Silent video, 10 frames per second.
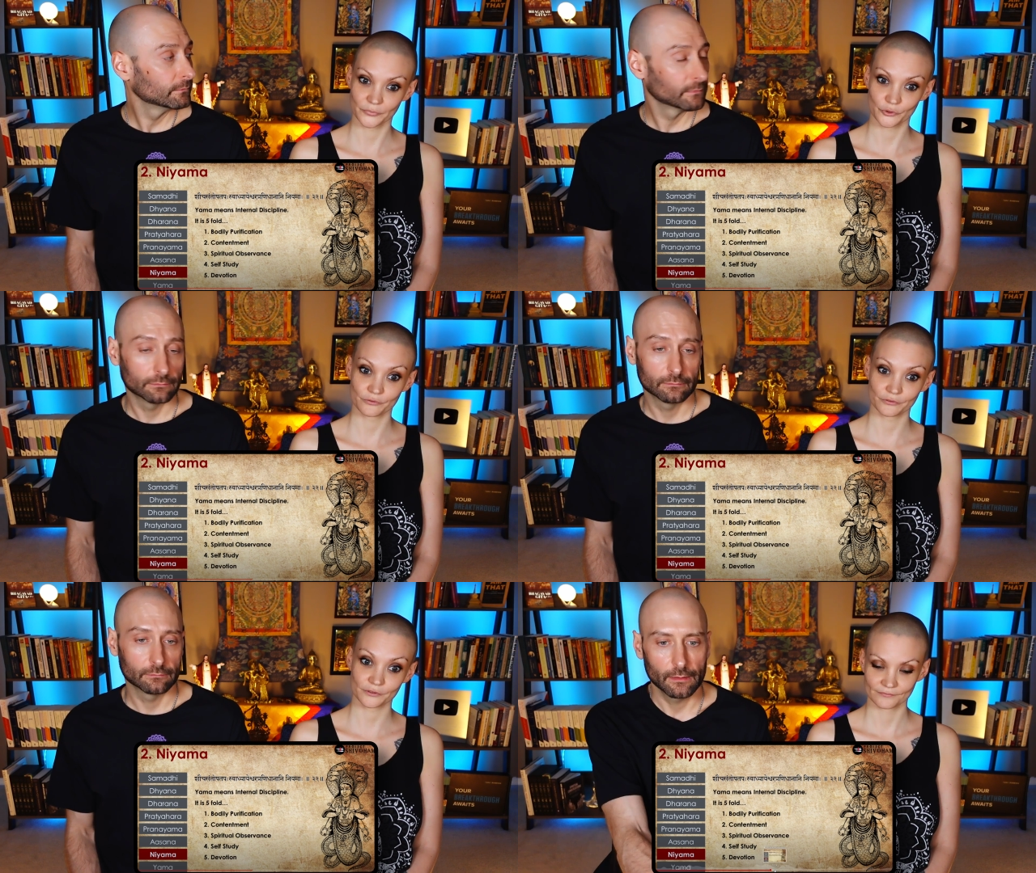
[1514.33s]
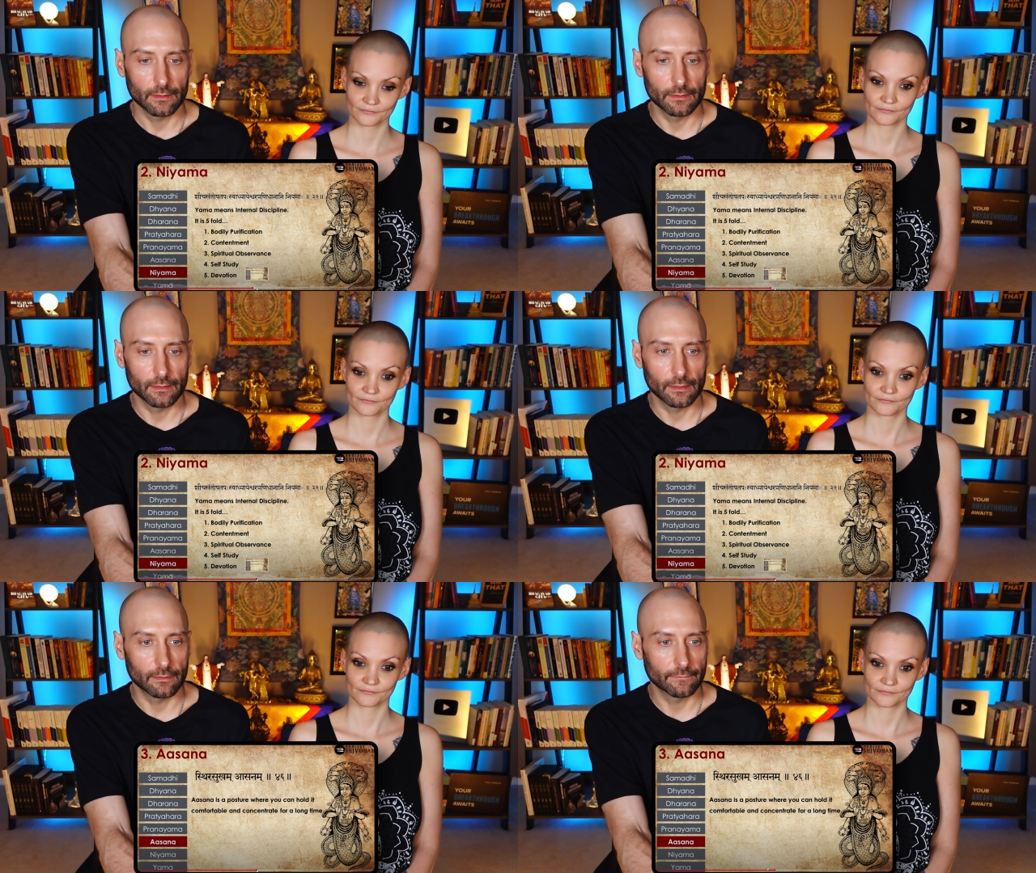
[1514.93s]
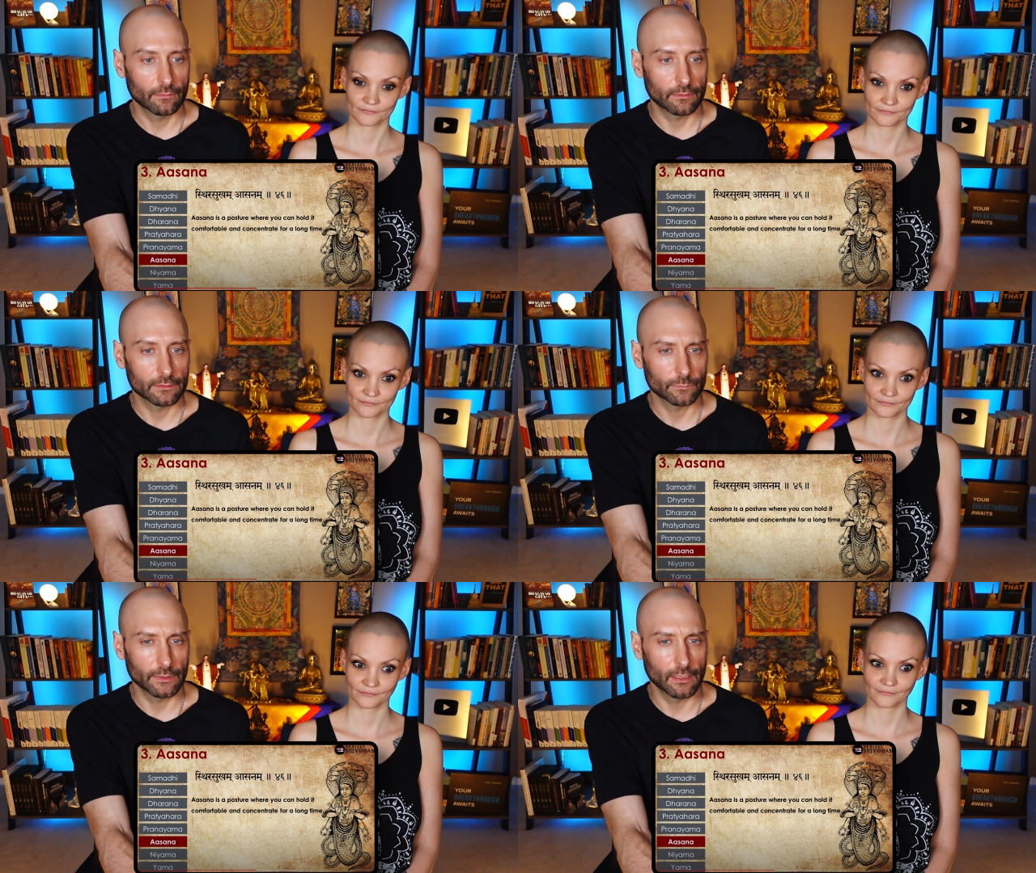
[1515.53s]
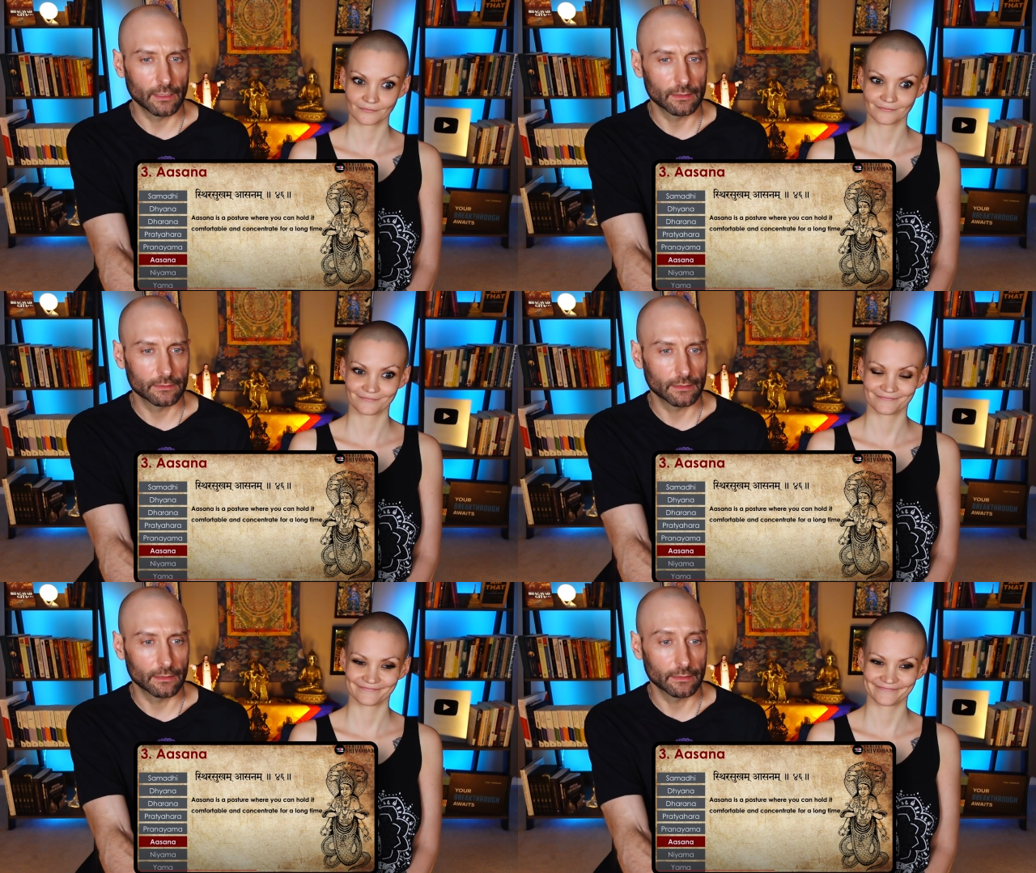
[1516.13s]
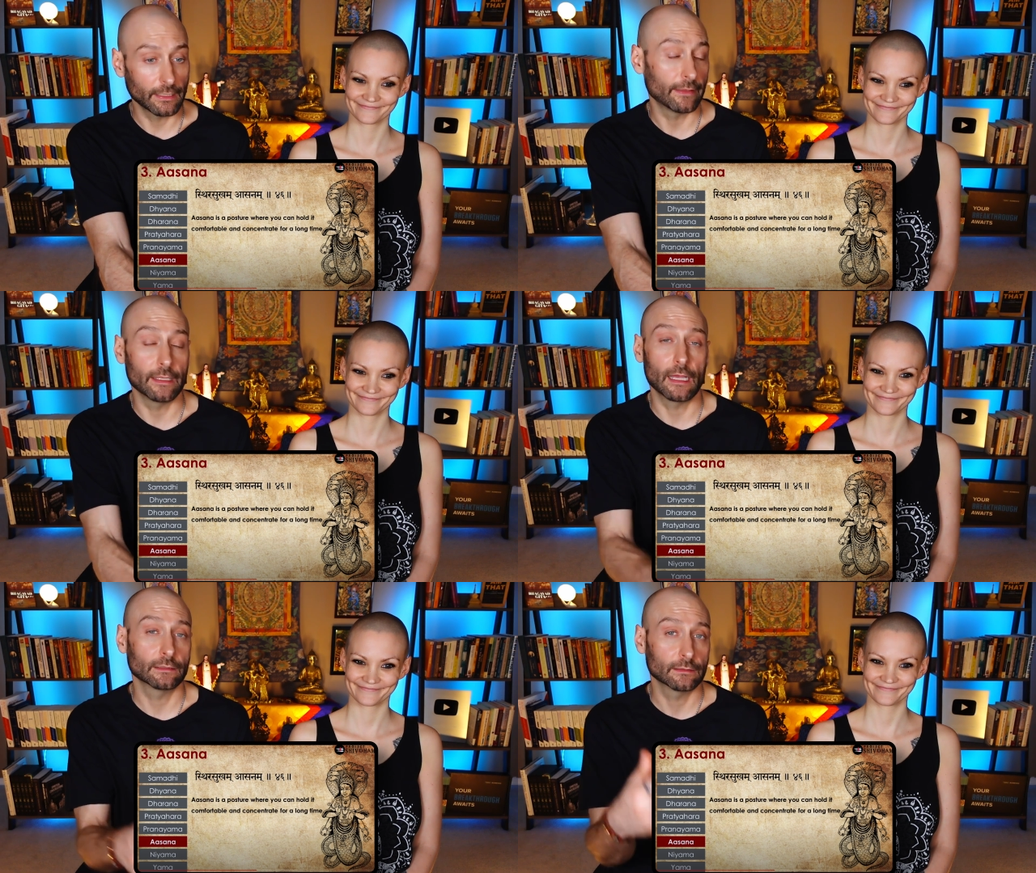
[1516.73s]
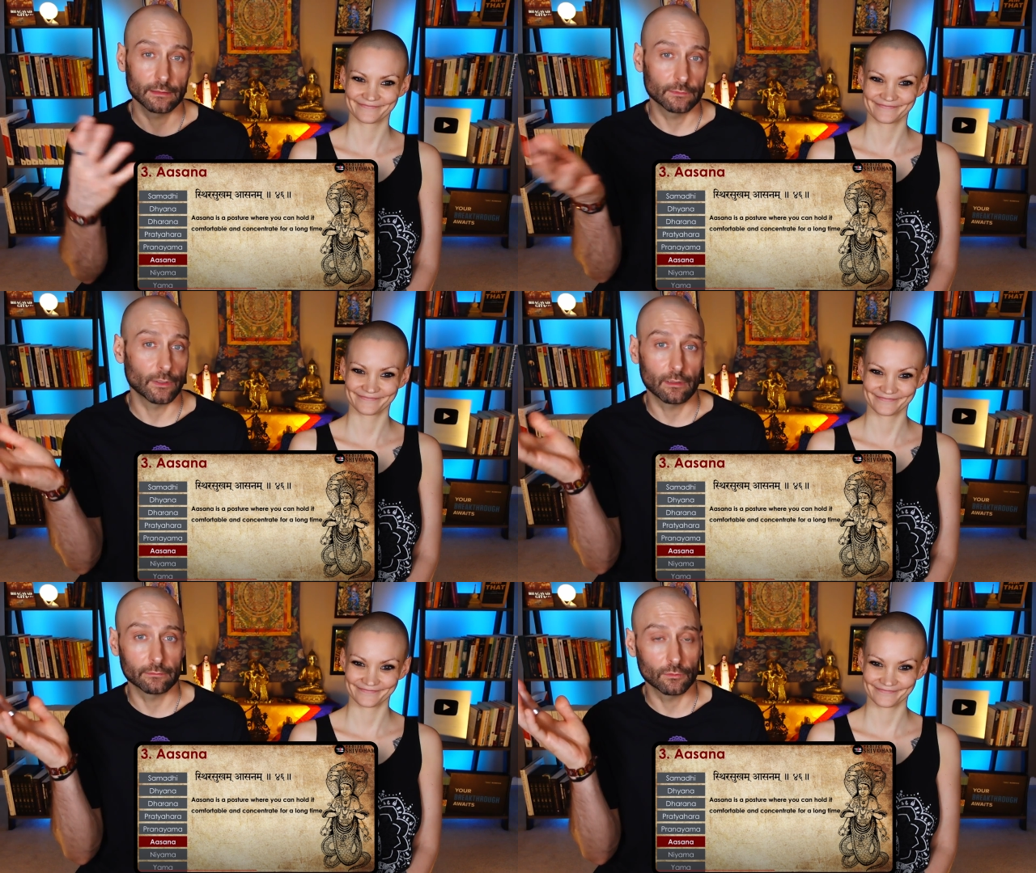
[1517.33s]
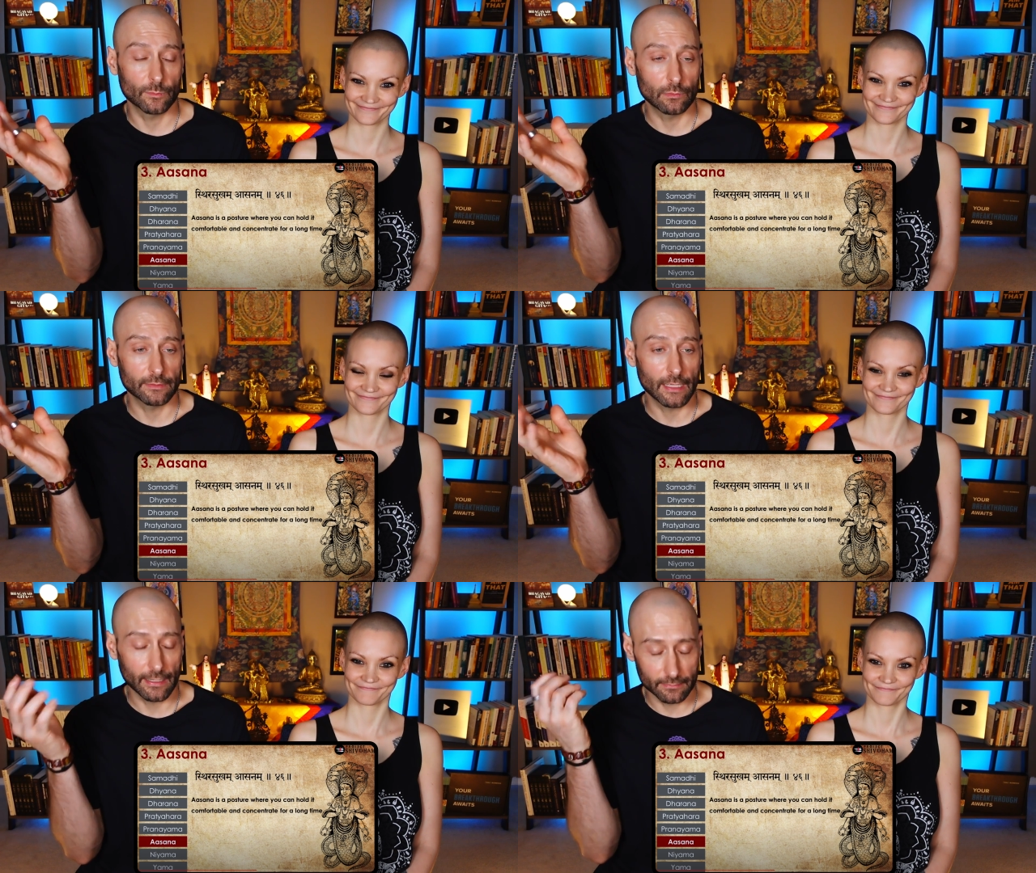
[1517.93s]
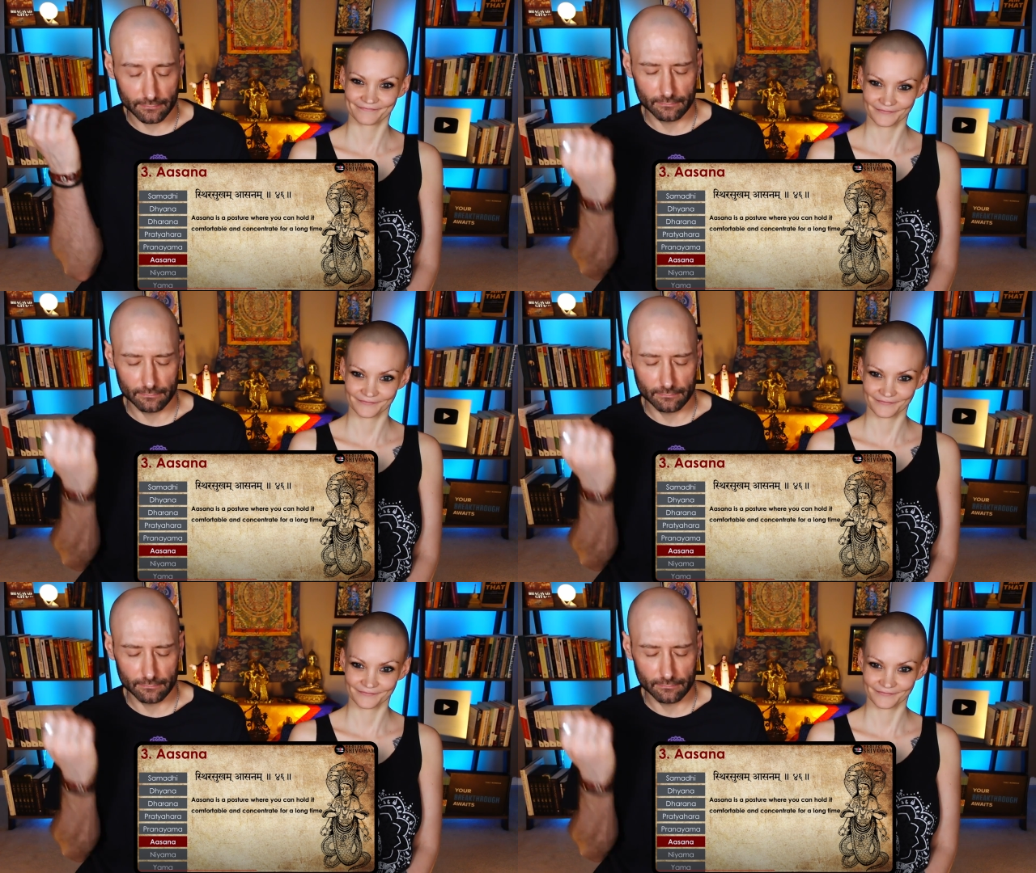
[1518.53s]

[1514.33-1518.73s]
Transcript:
Speaker 1: Beautiful. And then, of course, we got, uh, yeah, the asanas. We all know about that.